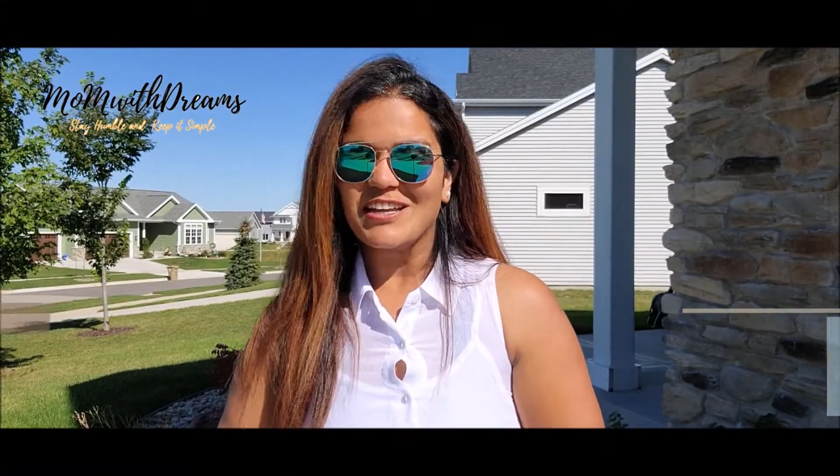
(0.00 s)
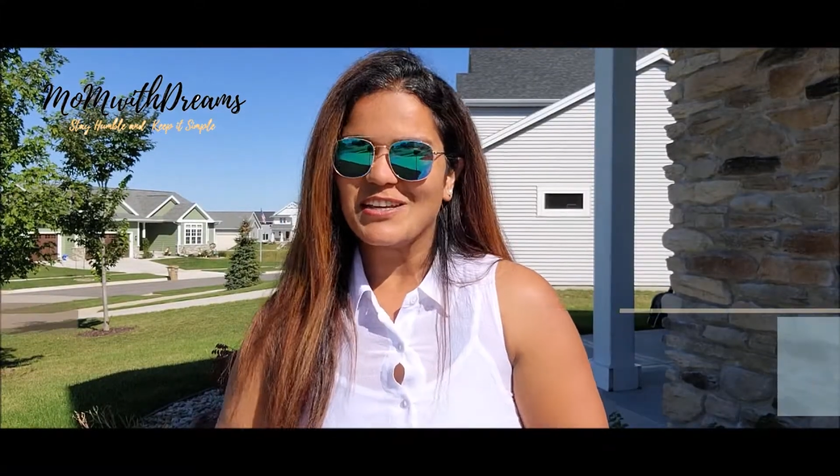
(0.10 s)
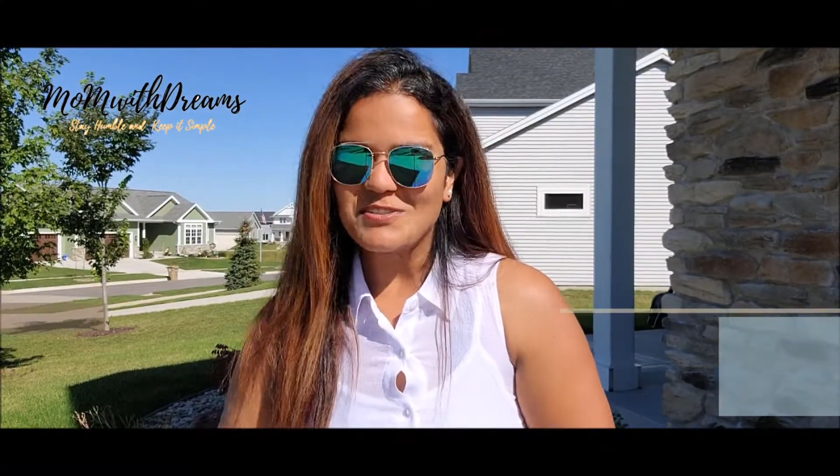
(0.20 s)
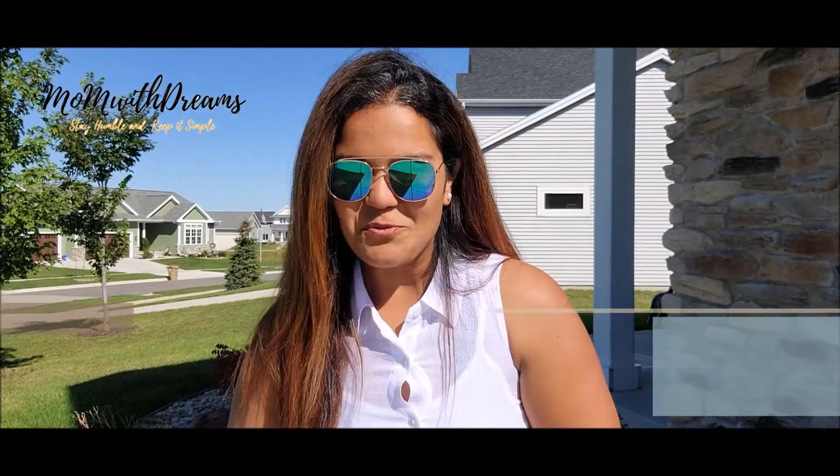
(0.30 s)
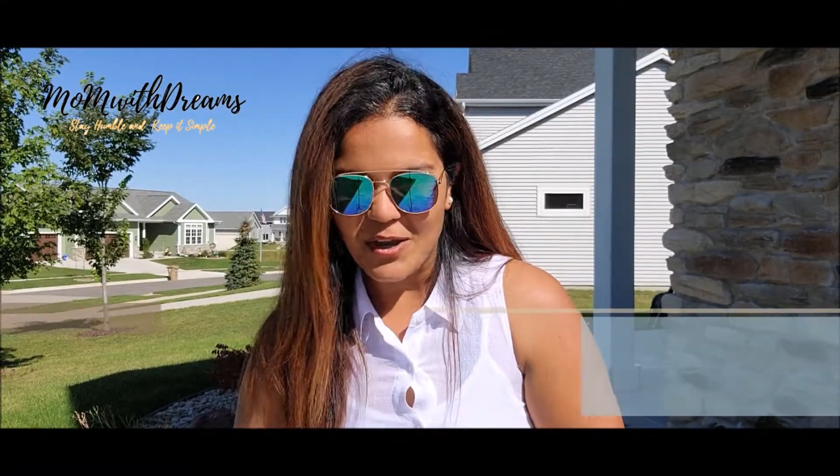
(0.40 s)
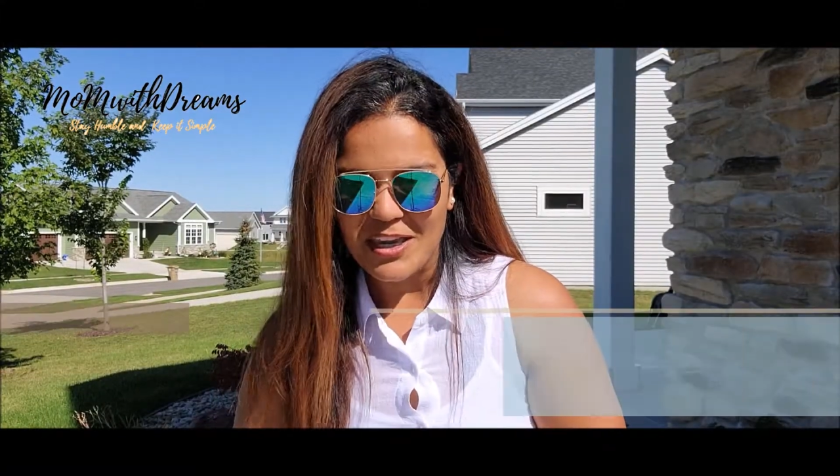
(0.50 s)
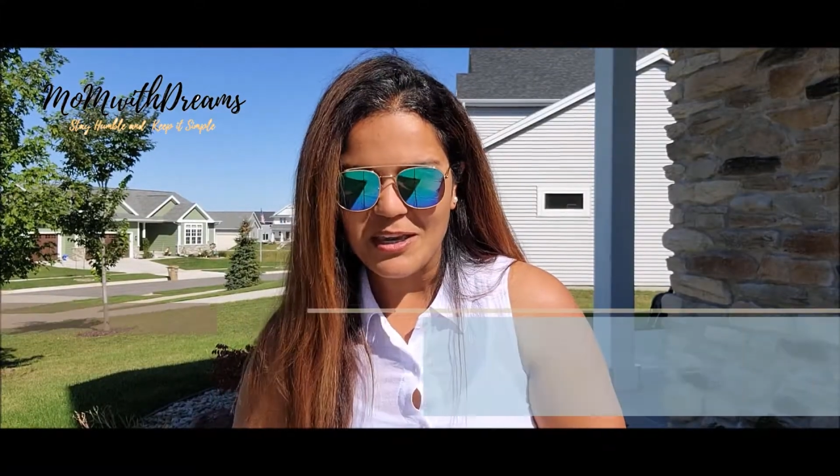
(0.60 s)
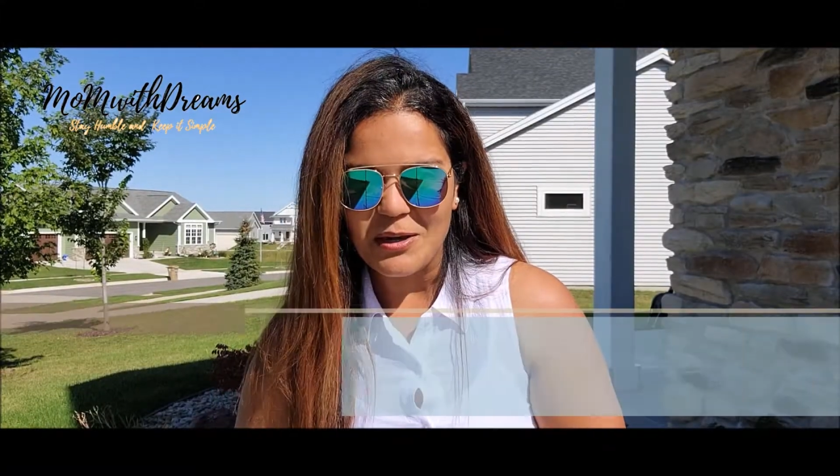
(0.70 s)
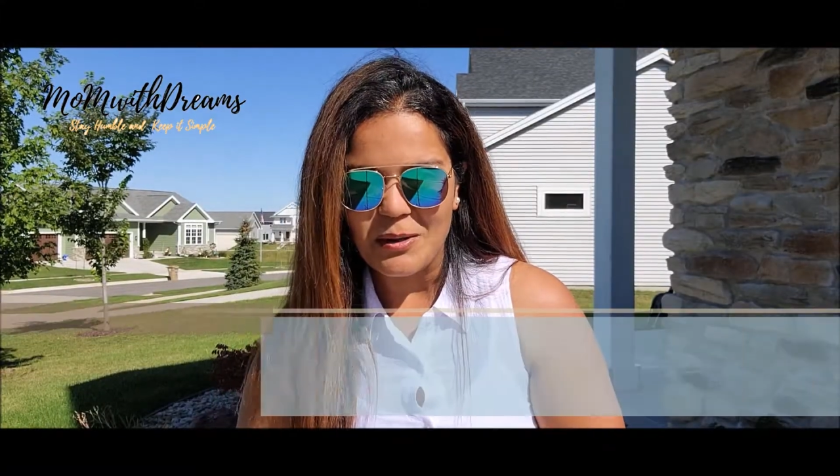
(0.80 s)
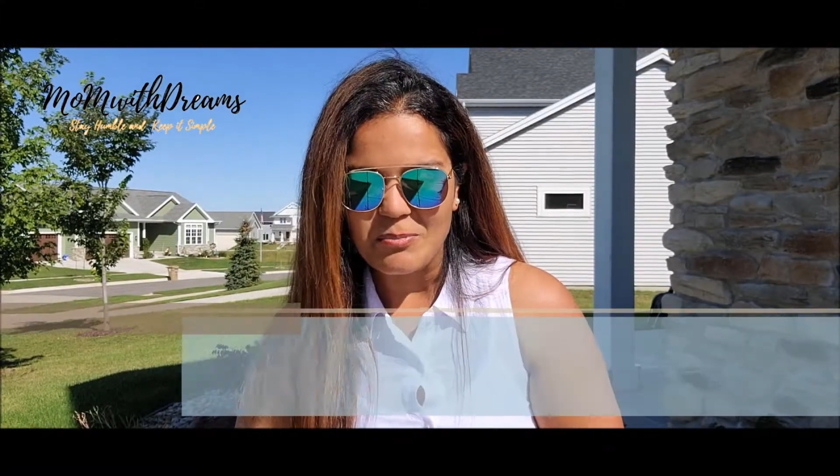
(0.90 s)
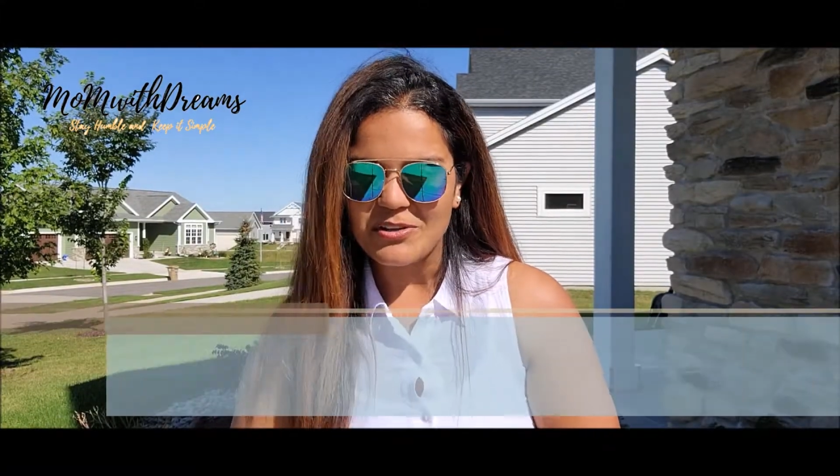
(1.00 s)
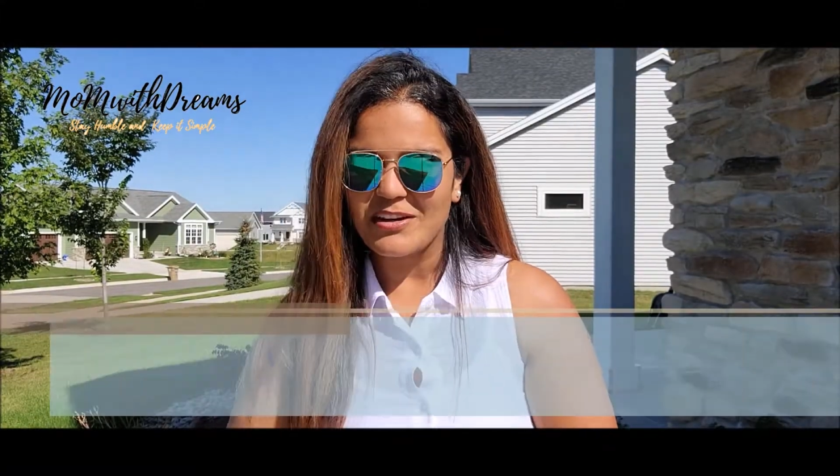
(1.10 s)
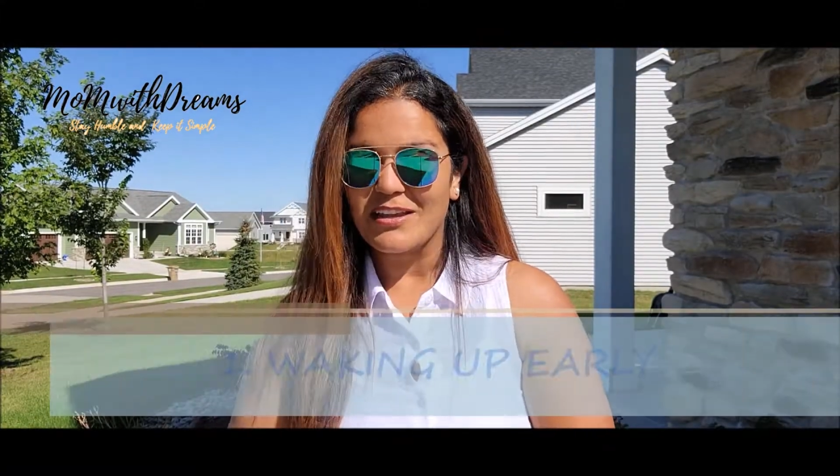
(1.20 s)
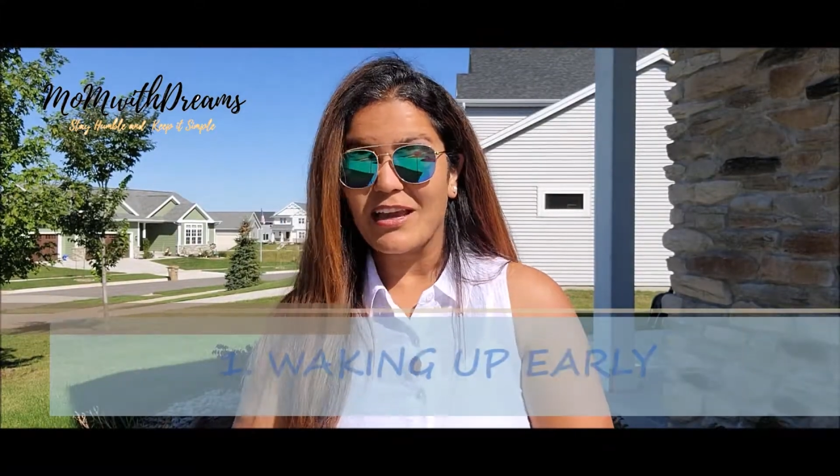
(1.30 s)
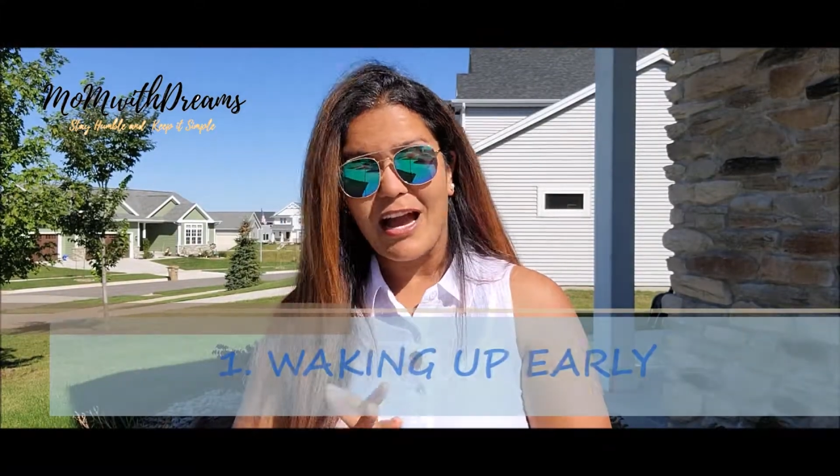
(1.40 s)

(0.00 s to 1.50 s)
is waking up early.